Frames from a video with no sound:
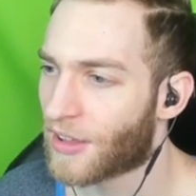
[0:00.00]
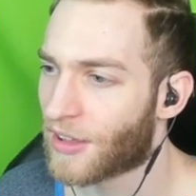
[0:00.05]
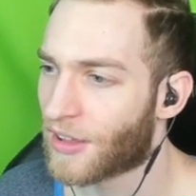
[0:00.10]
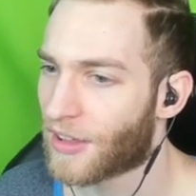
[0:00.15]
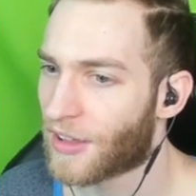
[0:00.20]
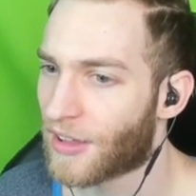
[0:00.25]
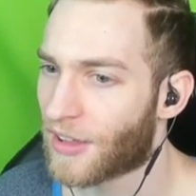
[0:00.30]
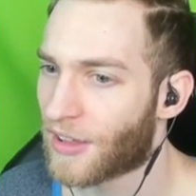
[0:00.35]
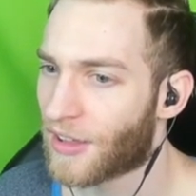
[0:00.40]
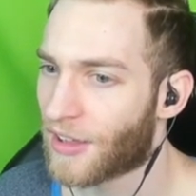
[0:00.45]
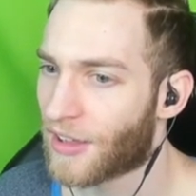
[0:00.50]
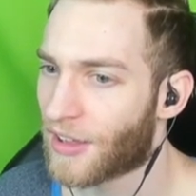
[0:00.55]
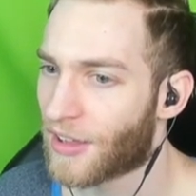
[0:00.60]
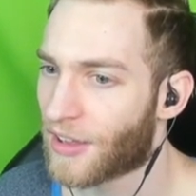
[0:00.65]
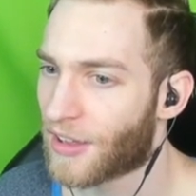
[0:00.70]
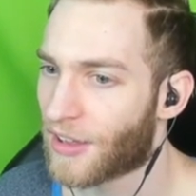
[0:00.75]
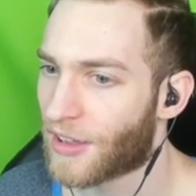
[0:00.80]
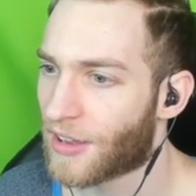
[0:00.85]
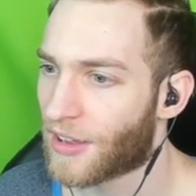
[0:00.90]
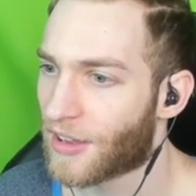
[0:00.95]
And you
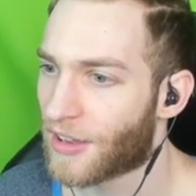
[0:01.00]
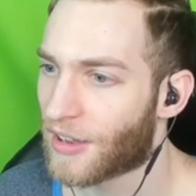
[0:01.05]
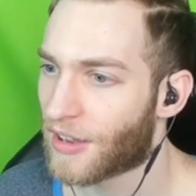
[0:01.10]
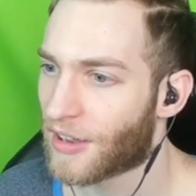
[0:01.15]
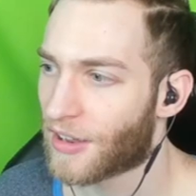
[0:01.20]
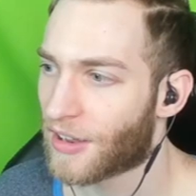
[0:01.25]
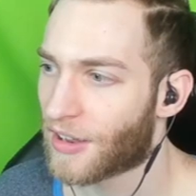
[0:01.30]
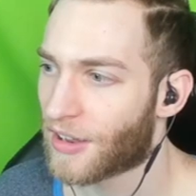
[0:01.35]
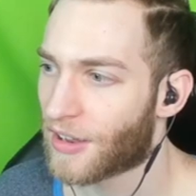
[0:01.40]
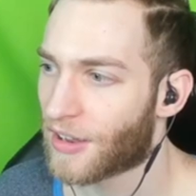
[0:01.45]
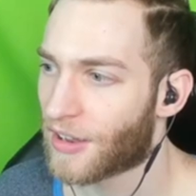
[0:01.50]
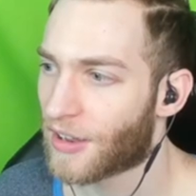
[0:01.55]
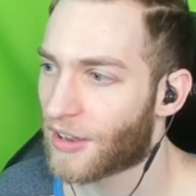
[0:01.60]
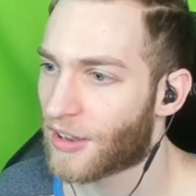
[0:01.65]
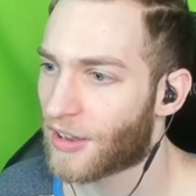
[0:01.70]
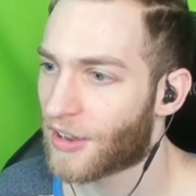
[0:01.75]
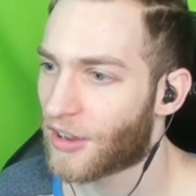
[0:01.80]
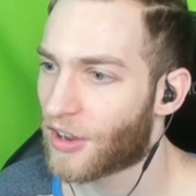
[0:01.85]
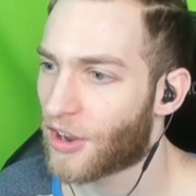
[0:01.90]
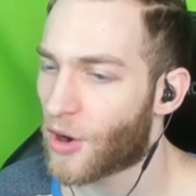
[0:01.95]
suck. The
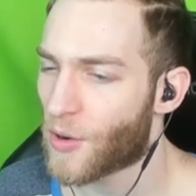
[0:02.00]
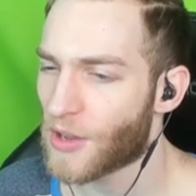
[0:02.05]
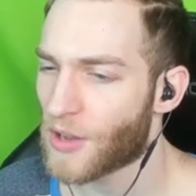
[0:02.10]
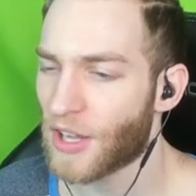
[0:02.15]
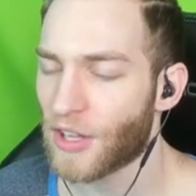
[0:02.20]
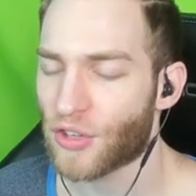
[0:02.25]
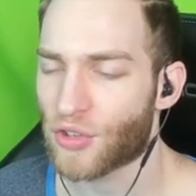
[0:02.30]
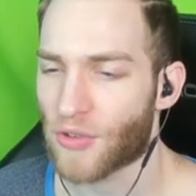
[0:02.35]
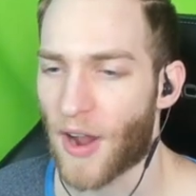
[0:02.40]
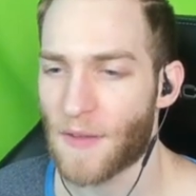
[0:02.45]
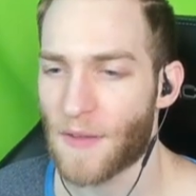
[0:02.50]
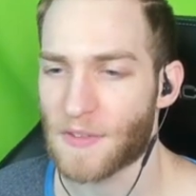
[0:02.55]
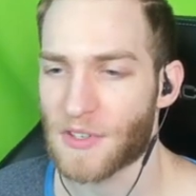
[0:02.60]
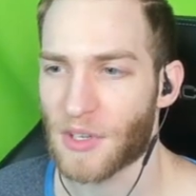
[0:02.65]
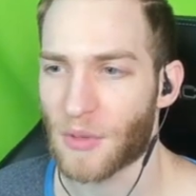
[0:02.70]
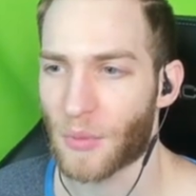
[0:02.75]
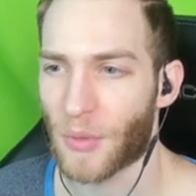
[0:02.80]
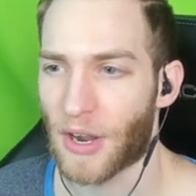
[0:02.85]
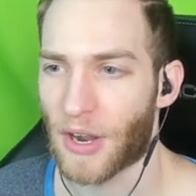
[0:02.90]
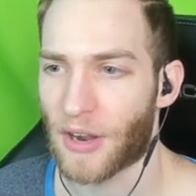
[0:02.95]
bar has. Or they drive
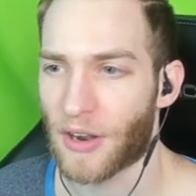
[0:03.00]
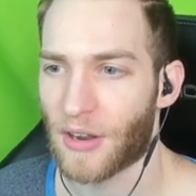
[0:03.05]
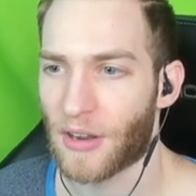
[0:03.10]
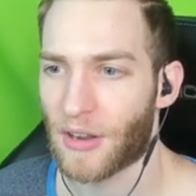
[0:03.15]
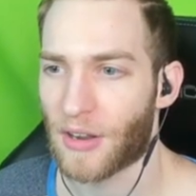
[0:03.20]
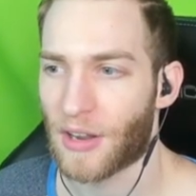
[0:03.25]
somewhere.